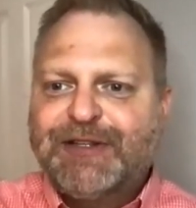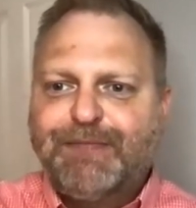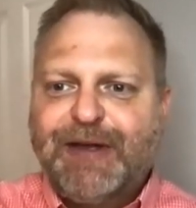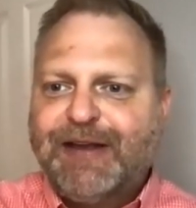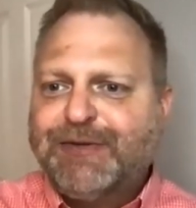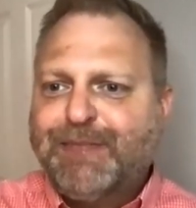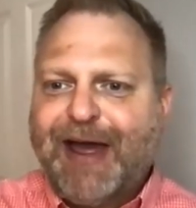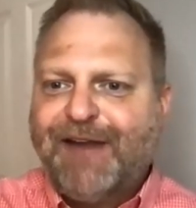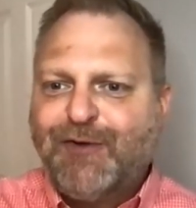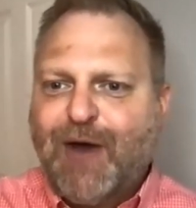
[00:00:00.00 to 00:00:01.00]
to ping
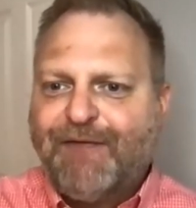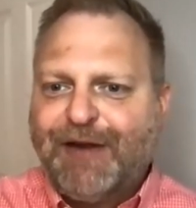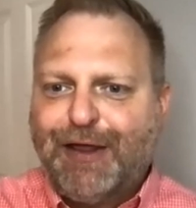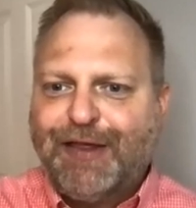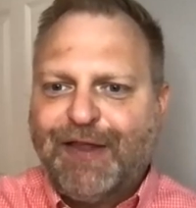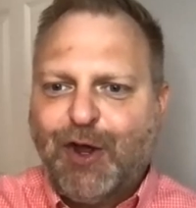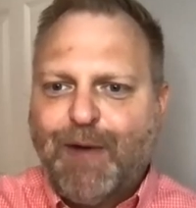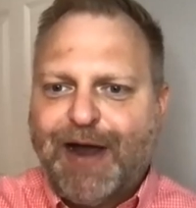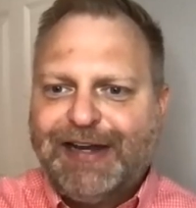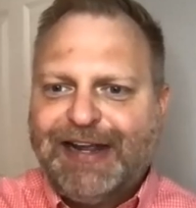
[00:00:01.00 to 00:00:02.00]
Ben if you have anything that you
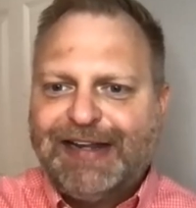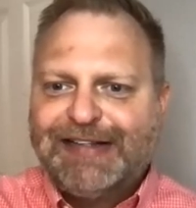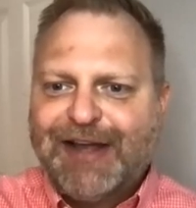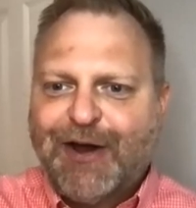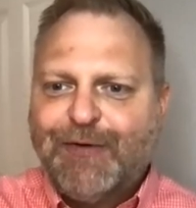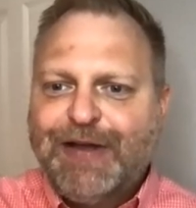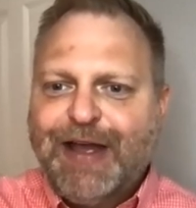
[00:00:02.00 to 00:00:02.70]
might need. So